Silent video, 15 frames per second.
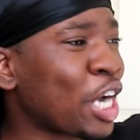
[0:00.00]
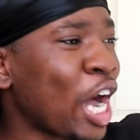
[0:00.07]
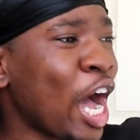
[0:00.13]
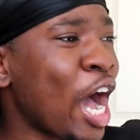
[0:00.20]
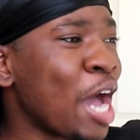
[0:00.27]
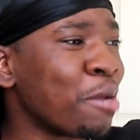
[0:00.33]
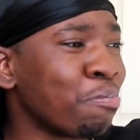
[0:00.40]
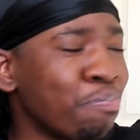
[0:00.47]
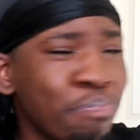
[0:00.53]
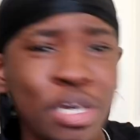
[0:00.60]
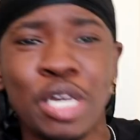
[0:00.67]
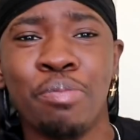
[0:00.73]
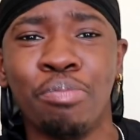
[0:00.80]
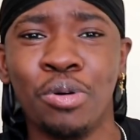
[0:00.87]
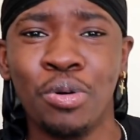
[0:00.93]
kind
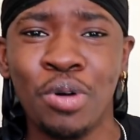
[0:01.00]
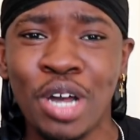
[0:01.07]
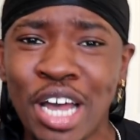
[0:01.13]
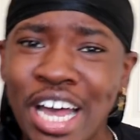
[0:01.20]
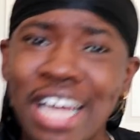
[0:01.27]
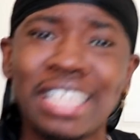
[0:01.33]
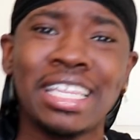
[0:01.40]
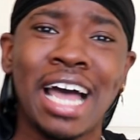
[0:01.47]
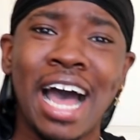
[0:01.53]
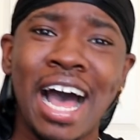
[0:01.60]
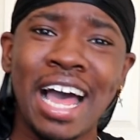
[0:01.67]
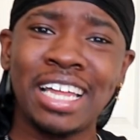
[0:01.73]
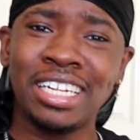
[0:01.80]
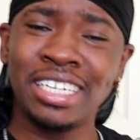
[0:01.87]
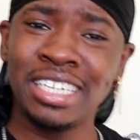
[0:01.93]
people at the
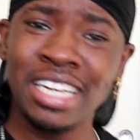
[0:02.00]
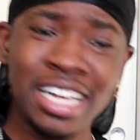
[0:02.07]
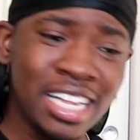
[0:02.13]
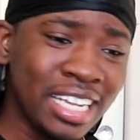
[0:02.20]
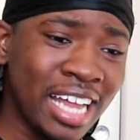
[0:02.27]
island.